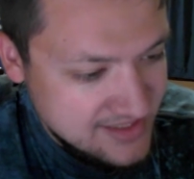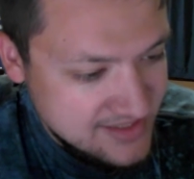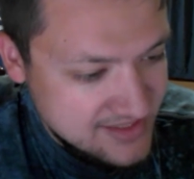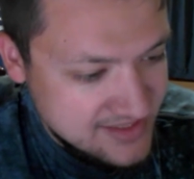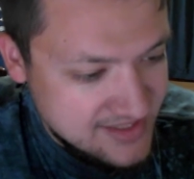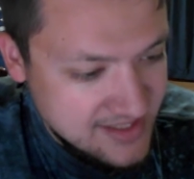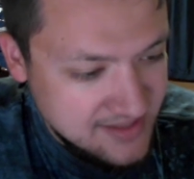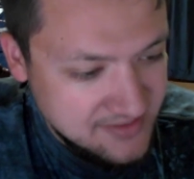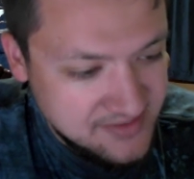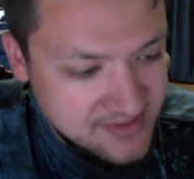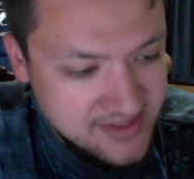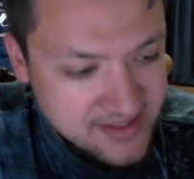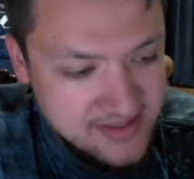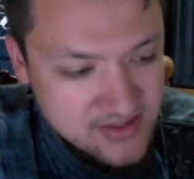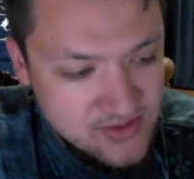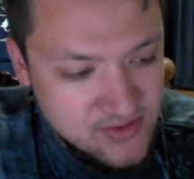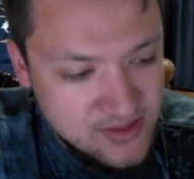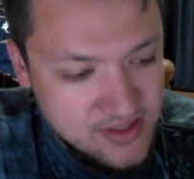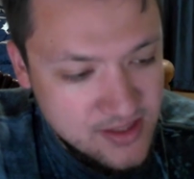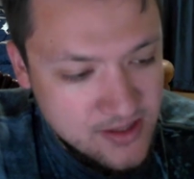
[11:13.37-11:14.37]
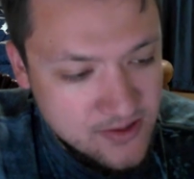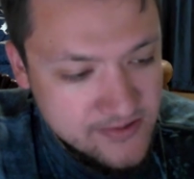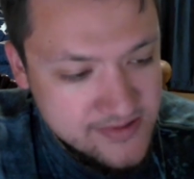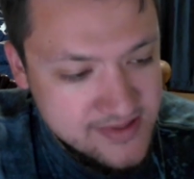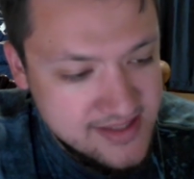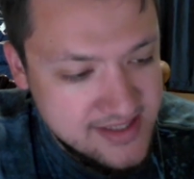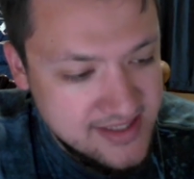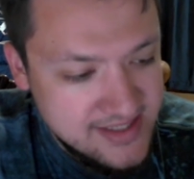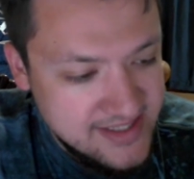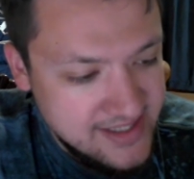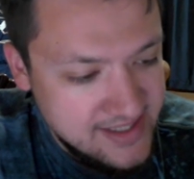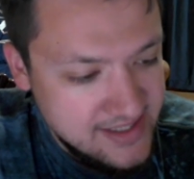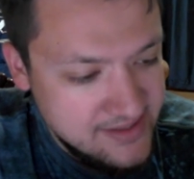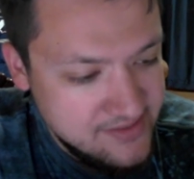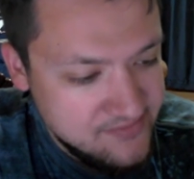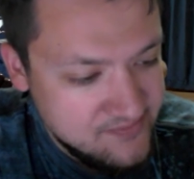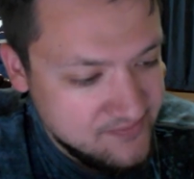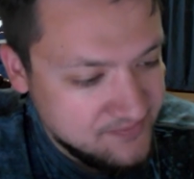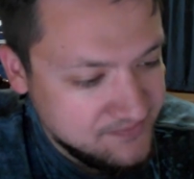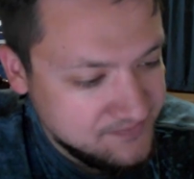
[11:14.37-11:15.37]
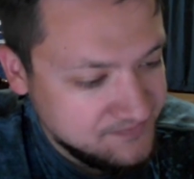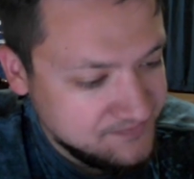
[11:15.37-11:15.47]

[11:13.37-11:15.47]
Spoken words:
Celtics would host the Heat.